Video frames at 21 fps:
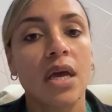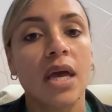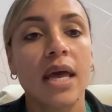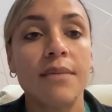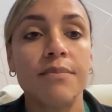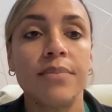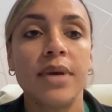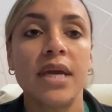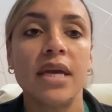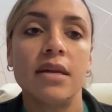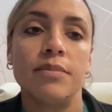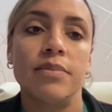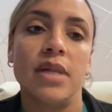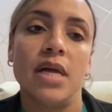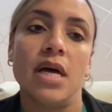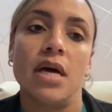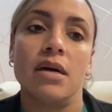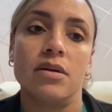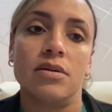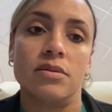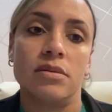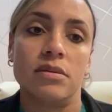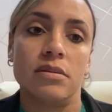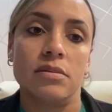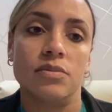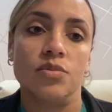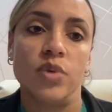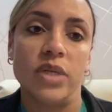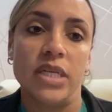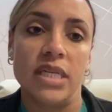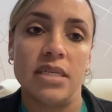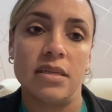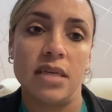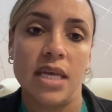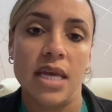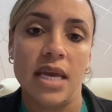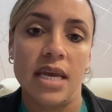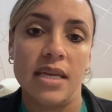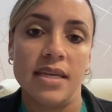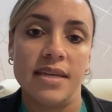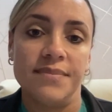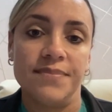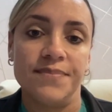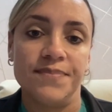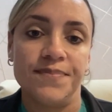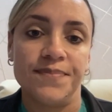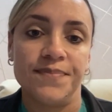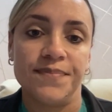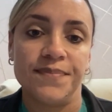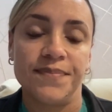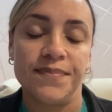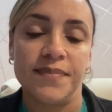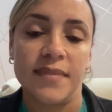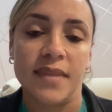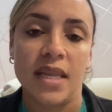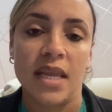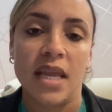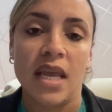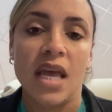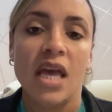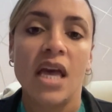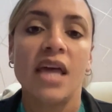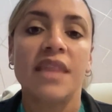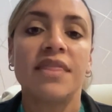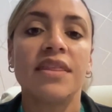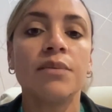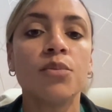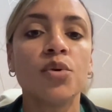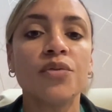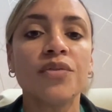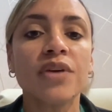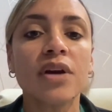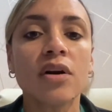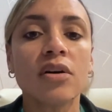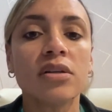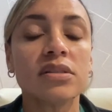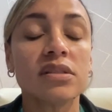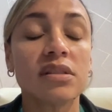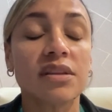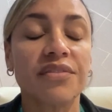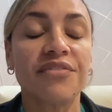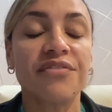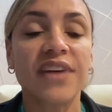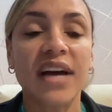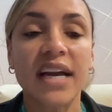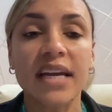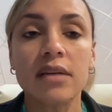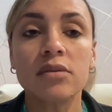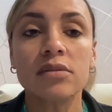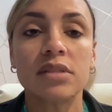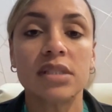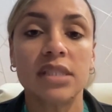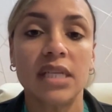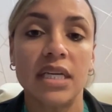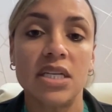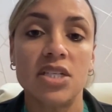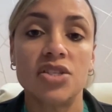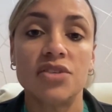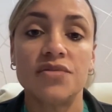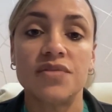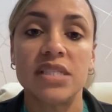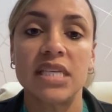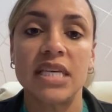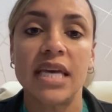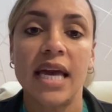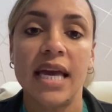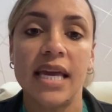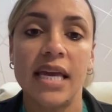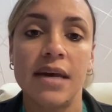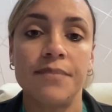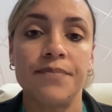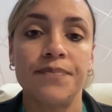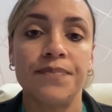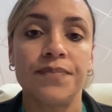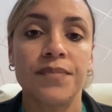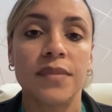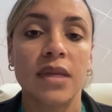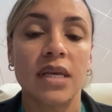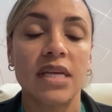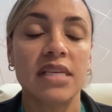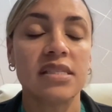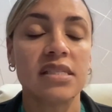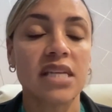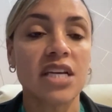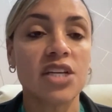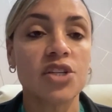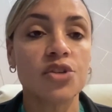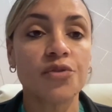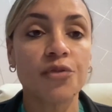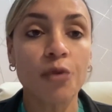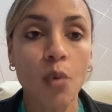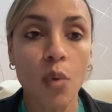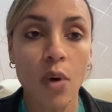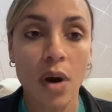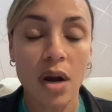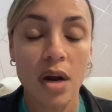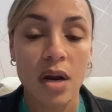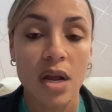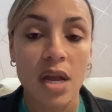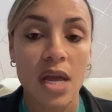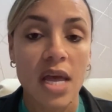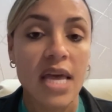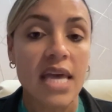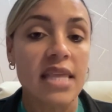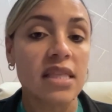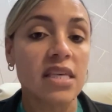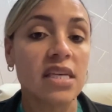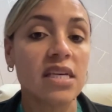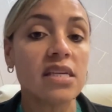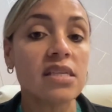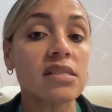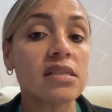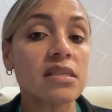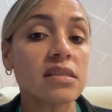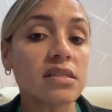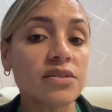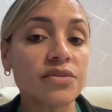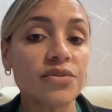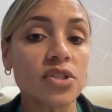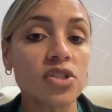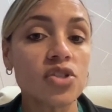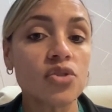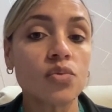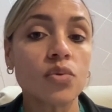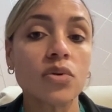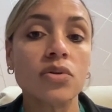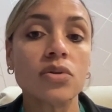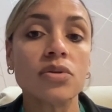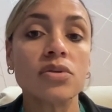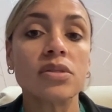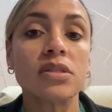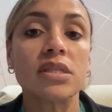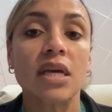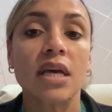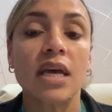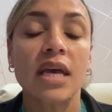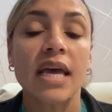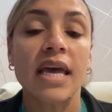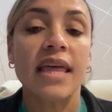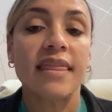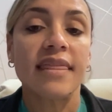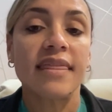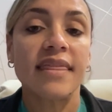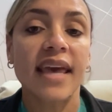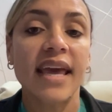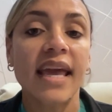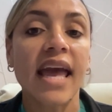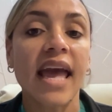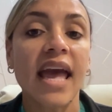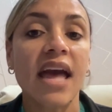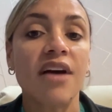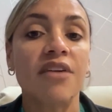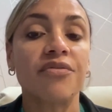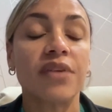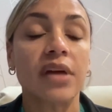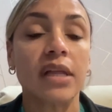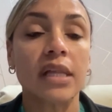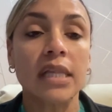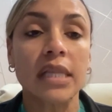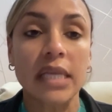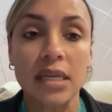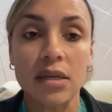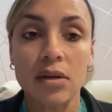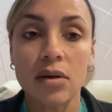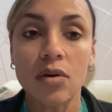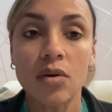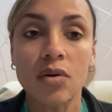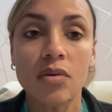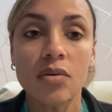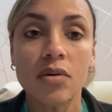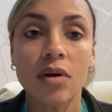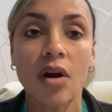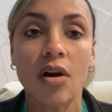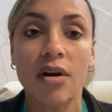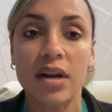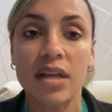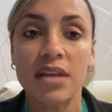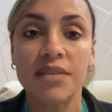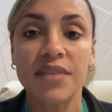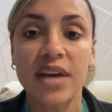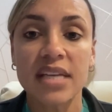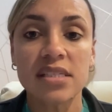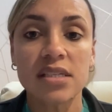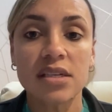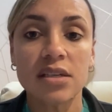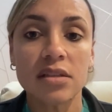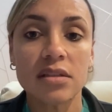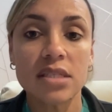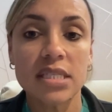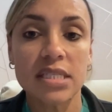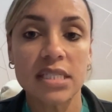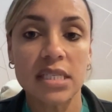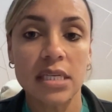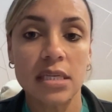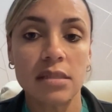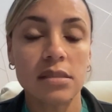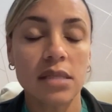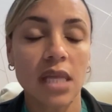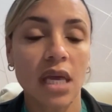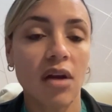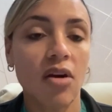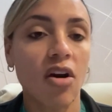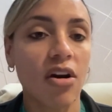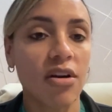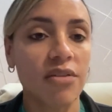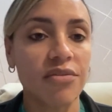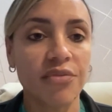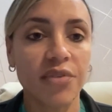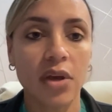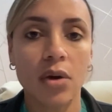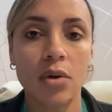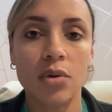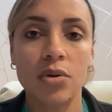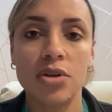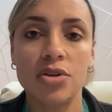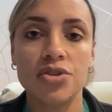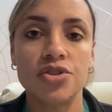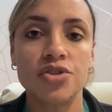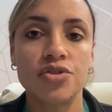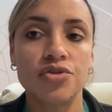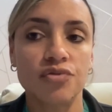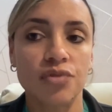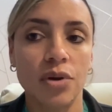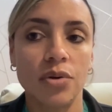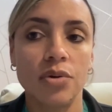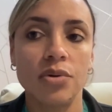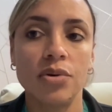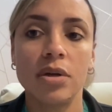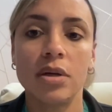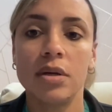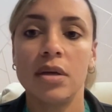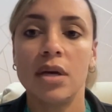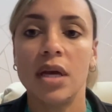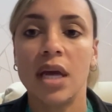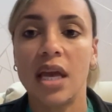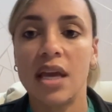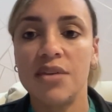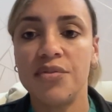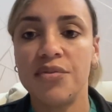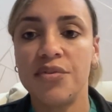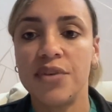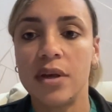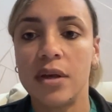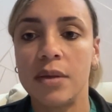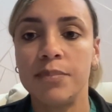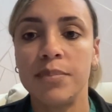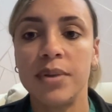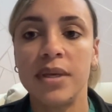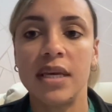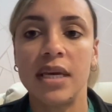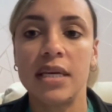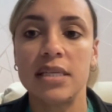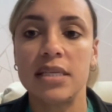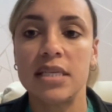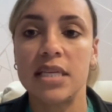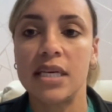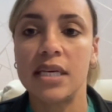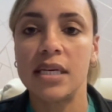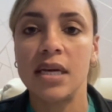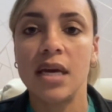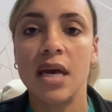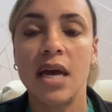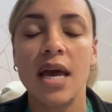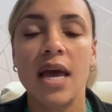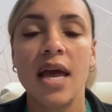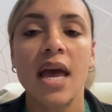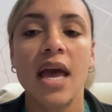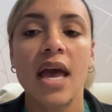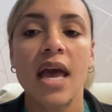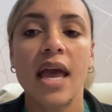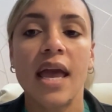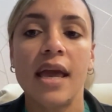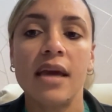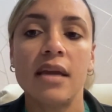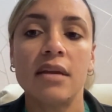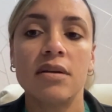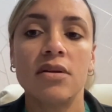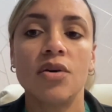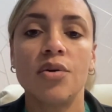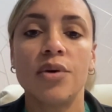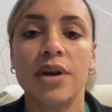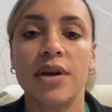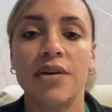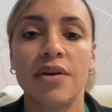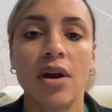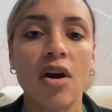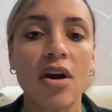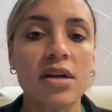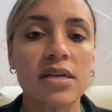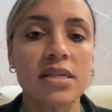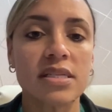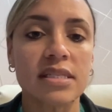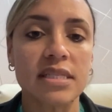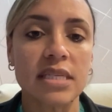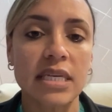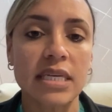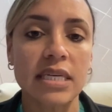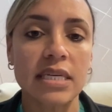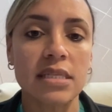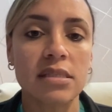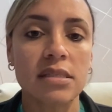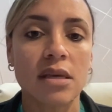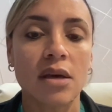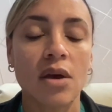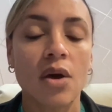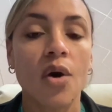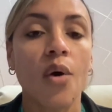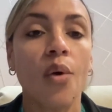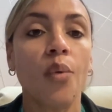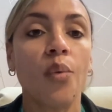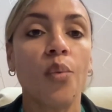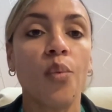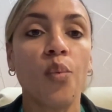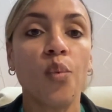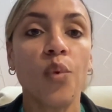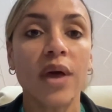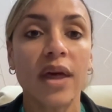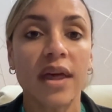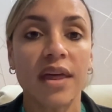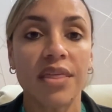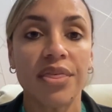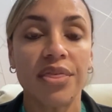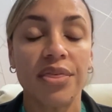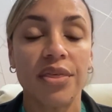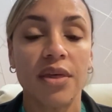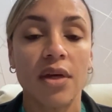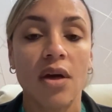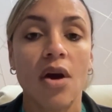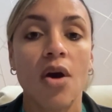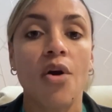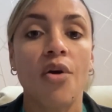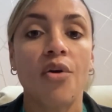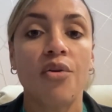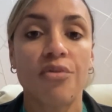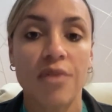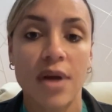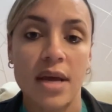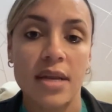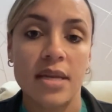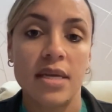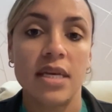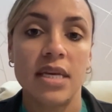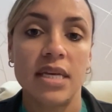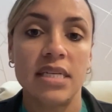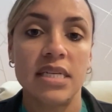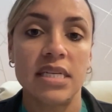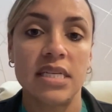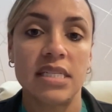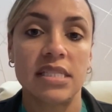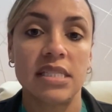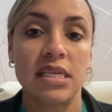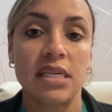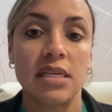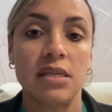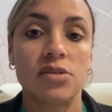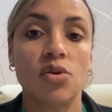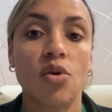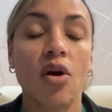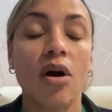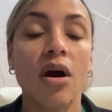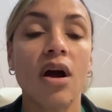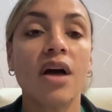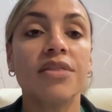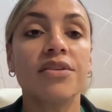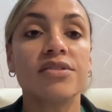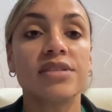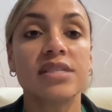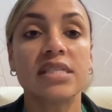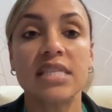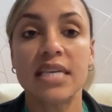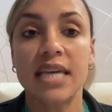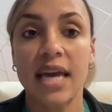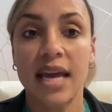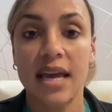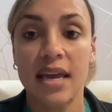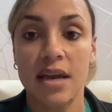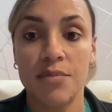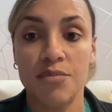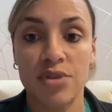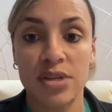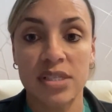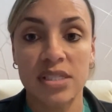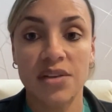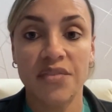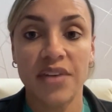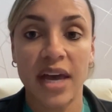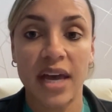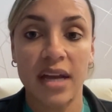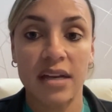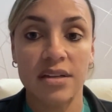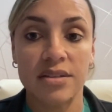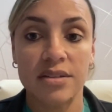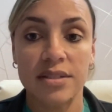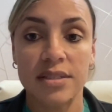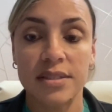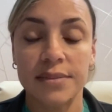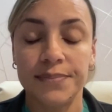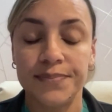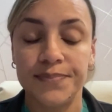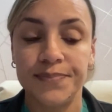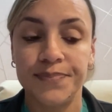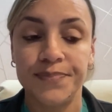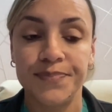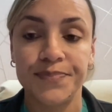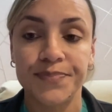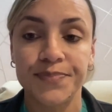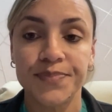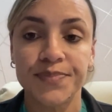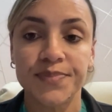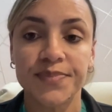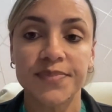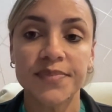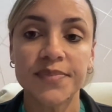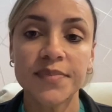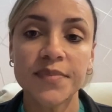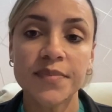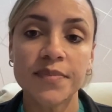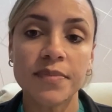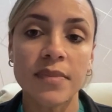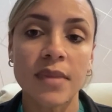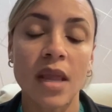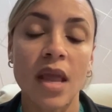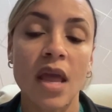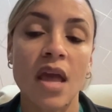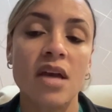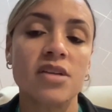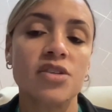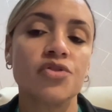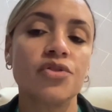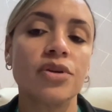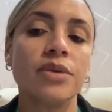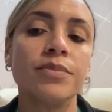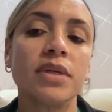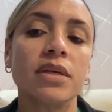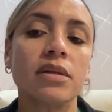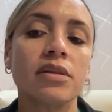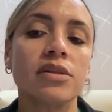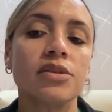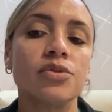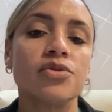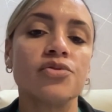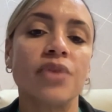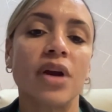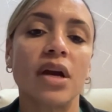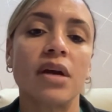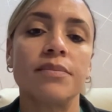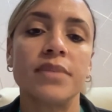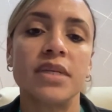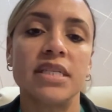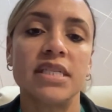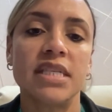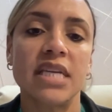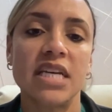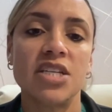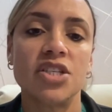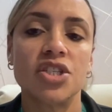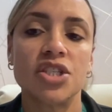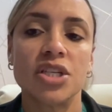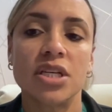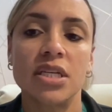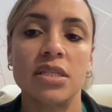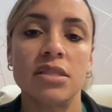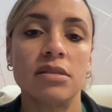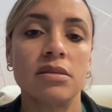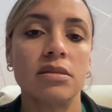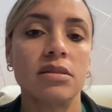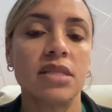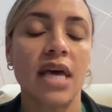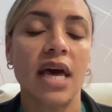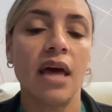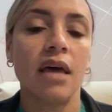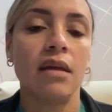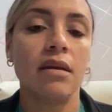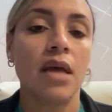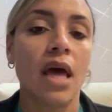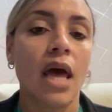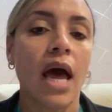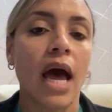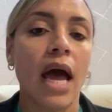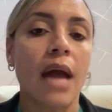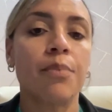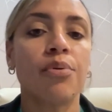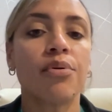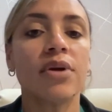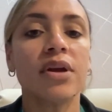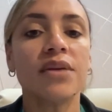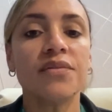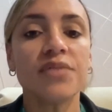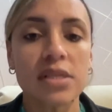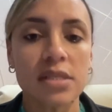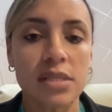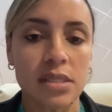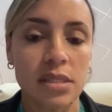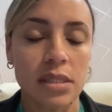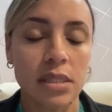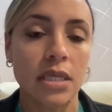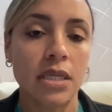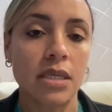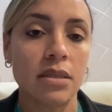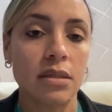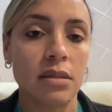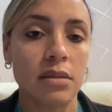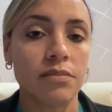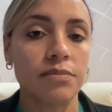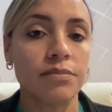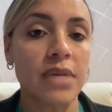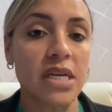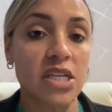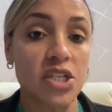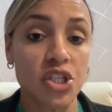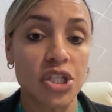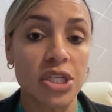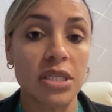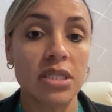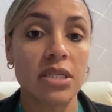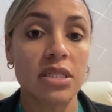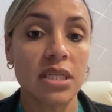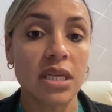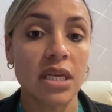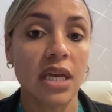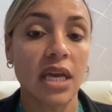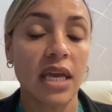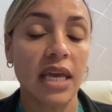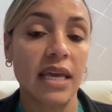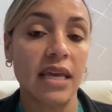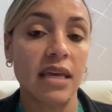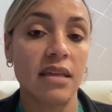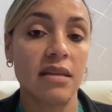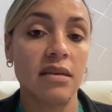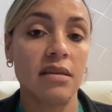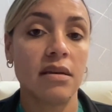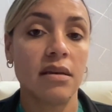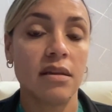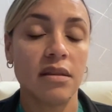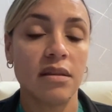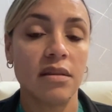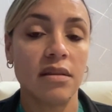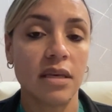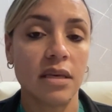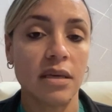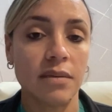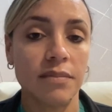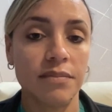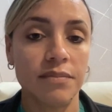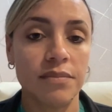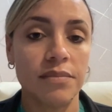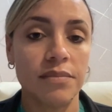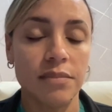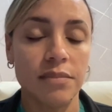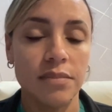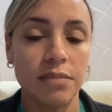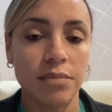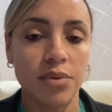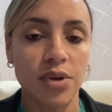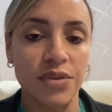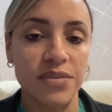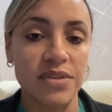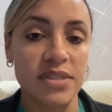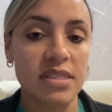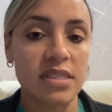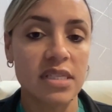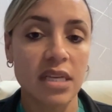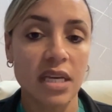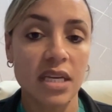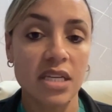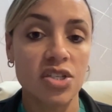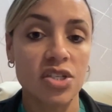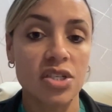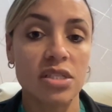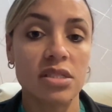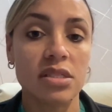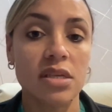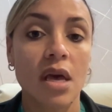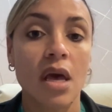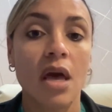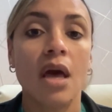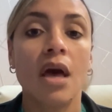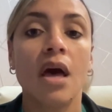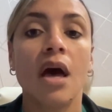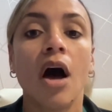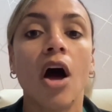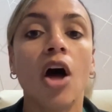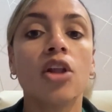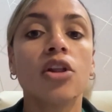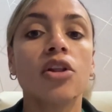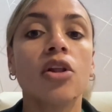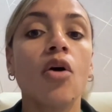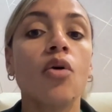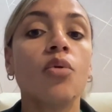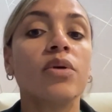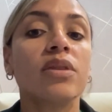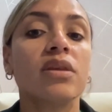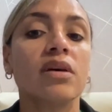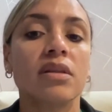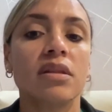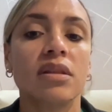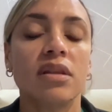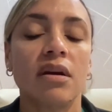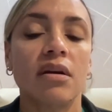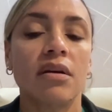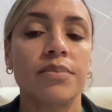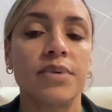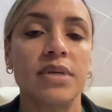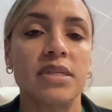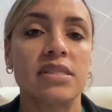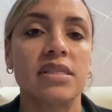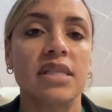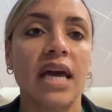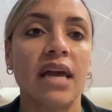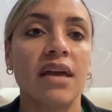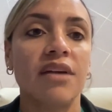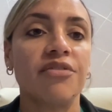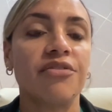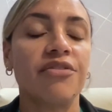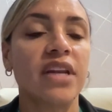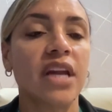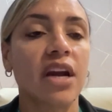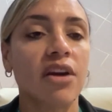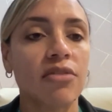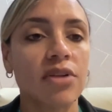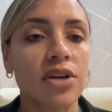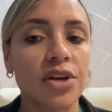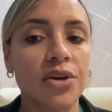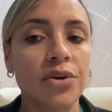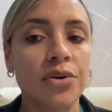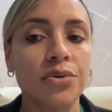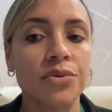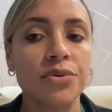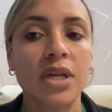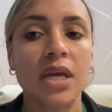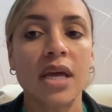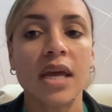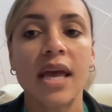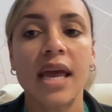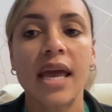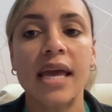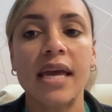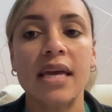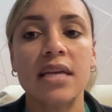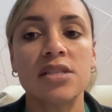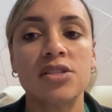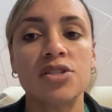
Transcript: and beta blockers when indicated. Then moving on to the final stage of CKM is stage 4. These individuals, they have clinical cardiovascular disease like heart failure, stroke, AFib, PAD, and coronary heart disease with chronic kidney disease or other CKM risk factors. Treatment includes recommendations that I previously mentioned in the previous stages along with other therapies like finerenone and